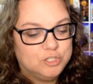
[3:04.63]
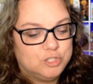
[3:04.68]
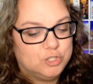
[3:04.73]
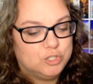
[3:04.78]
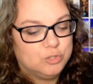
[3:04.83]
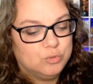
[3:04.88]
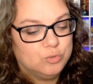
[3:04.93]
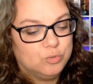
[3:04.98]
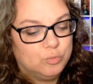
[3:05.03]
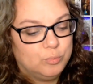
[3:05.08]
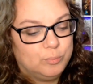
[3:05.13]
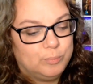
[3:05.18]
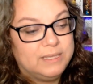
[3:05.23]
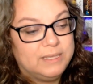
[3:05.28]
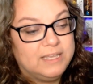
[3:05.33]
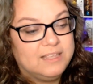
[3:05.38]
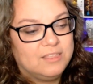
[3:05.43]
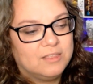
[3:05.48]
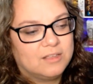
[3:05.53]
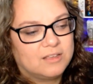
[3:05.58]
to
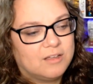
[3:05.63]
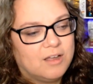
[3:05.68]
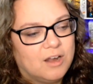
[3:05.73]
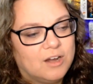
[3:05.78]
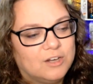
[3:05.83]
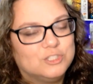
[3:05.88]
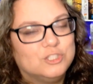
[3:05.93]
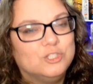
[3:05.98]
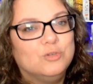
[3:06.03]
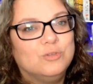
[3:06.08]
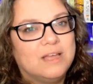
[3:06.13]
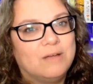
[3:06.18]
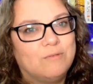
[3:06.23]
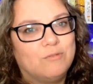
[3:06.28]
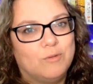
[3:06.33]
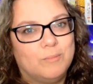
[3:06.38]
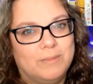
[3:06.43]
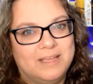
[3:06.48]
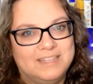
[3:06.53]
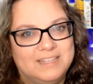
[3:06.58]
be the cartoon
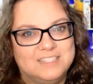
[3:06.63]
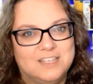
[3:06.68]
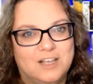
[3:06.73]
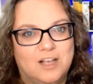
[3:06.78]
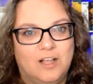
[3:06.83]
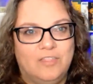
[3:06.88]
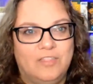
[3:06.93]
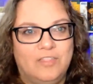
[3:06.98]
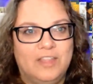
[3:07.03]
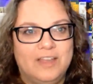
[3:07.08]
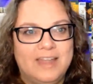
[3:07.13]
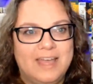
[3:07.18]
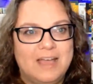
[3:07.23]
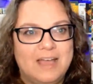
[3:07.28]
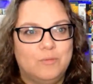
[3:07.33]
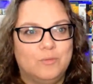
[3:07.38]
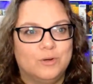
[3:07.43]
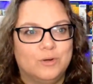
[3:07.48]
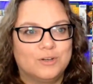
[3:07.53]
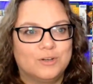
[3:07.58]
that remains on the
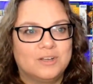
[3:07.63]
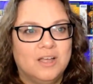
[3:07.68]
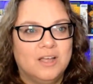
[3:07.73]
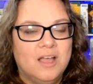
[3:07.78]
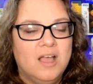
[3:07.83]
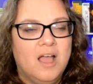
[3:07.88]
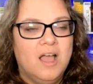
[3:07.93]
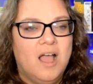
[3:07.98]
network.